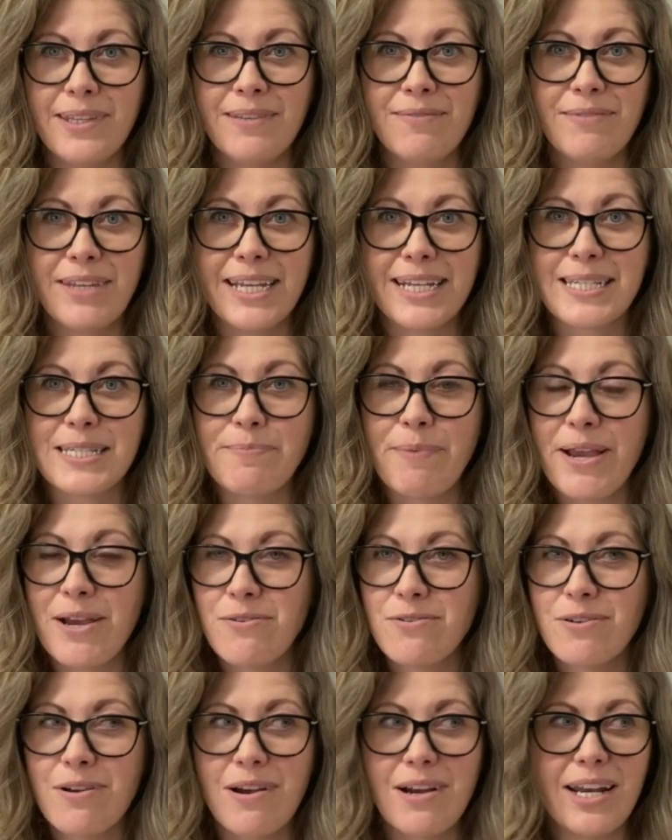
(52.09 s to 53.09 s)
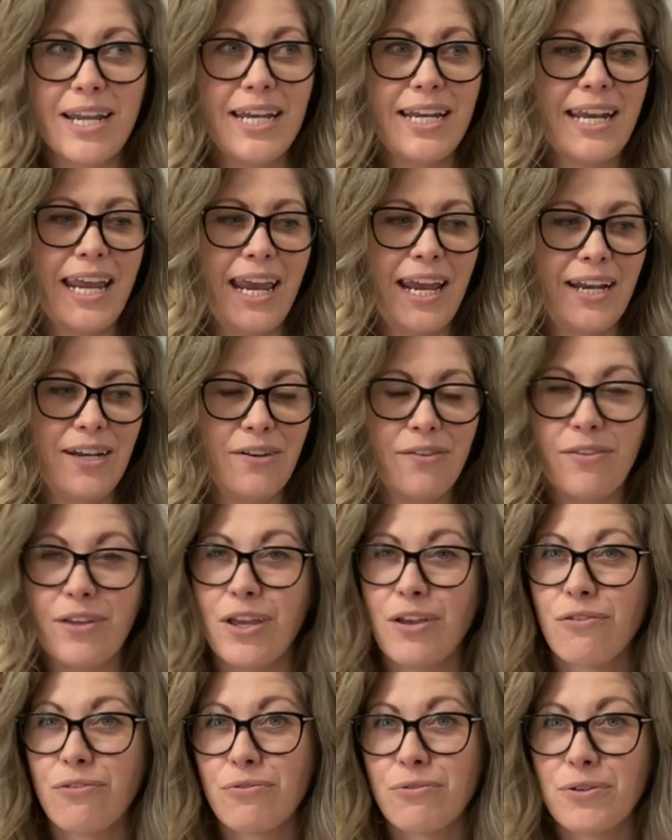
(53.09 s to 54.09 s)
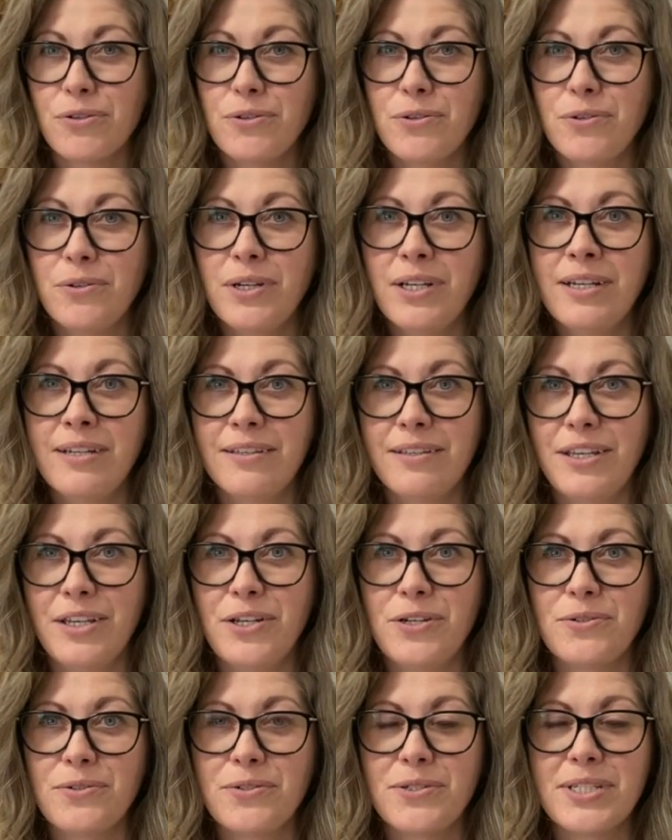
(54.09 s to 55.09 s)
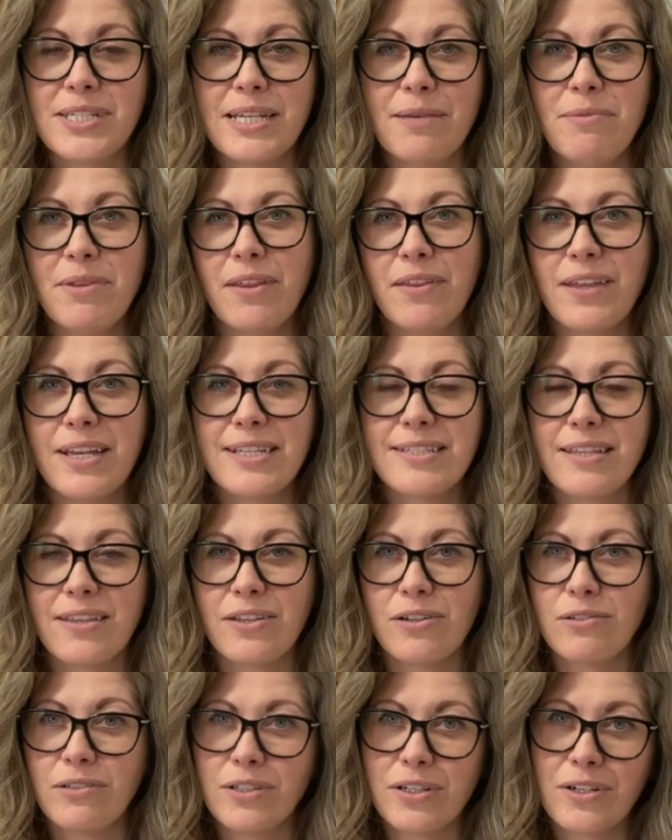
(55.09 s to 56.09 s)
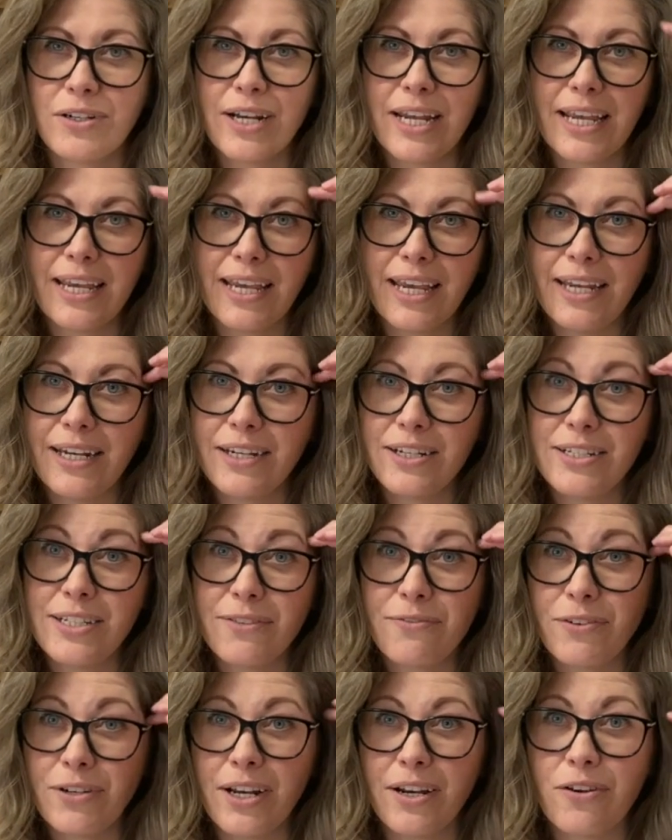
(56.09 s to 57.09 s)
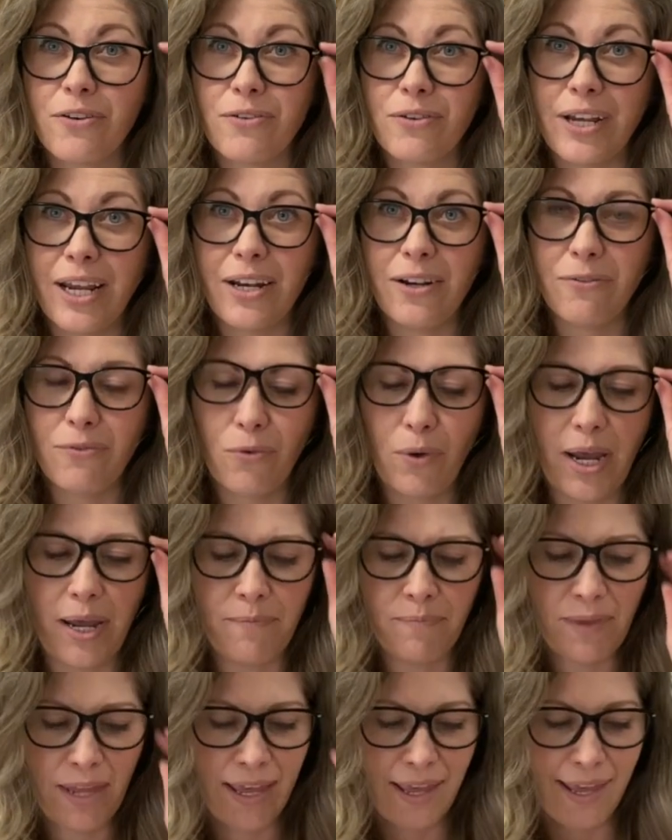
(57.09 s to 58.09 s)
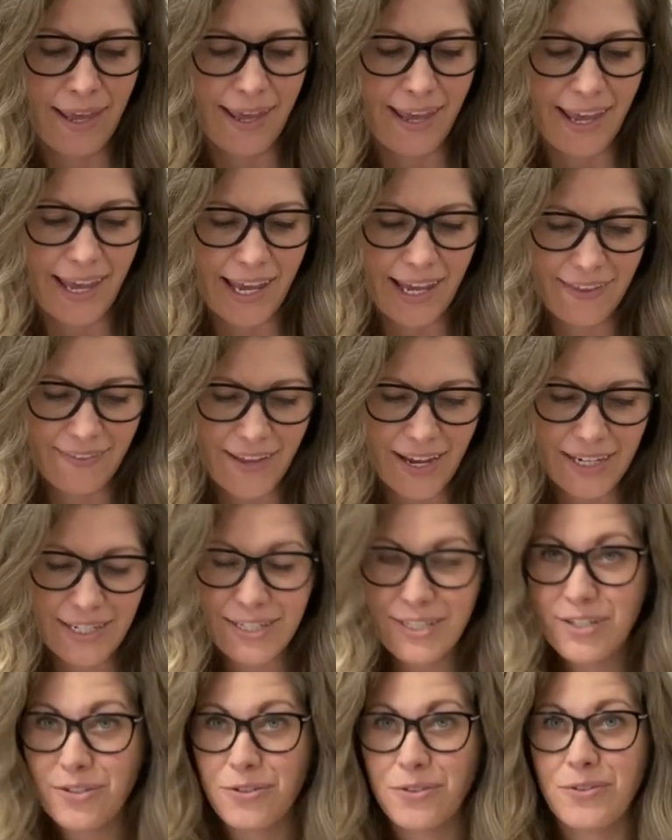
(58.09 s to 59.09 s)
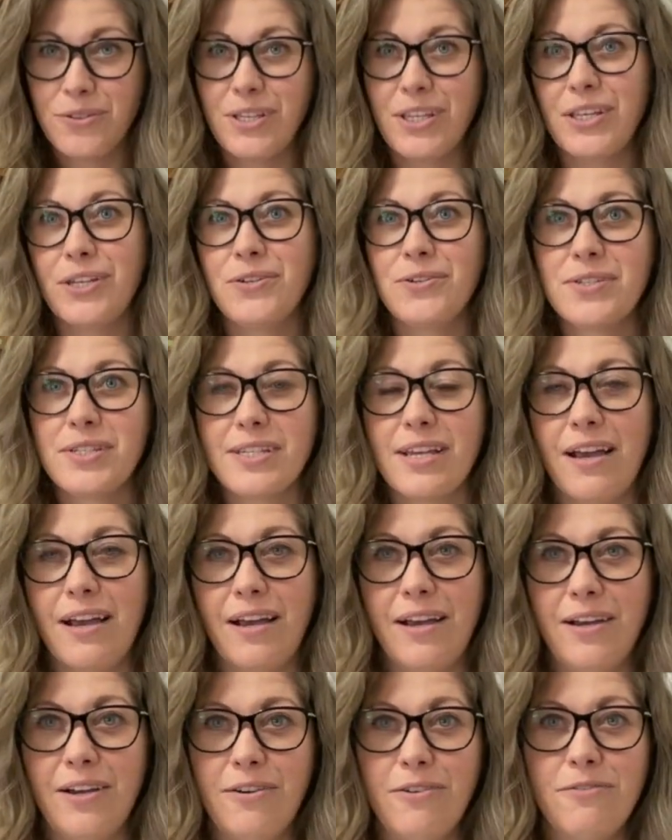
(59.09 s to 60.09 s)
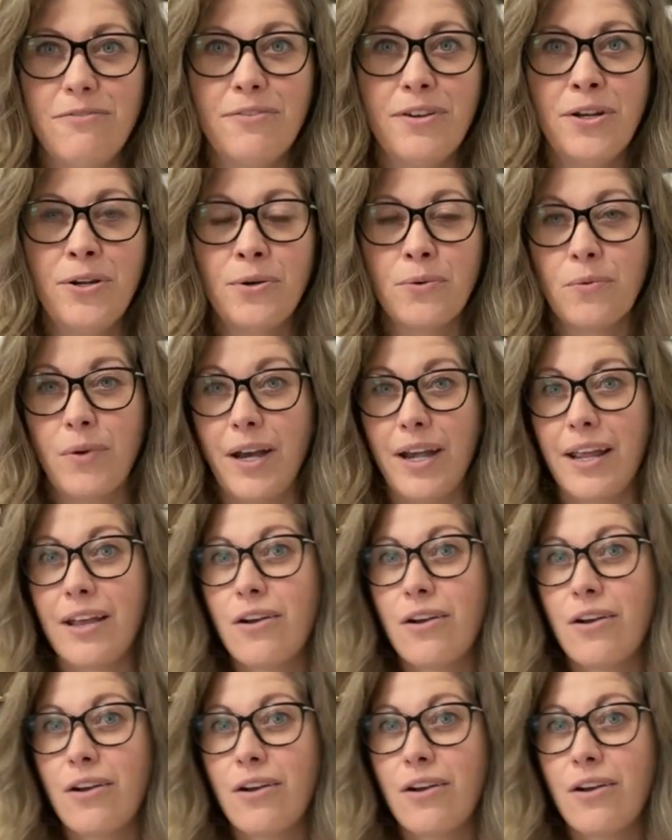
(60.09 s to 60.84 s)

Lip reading: expound on it and think through, some of the things that they're learning in a different and creative way. And that is through the use of writing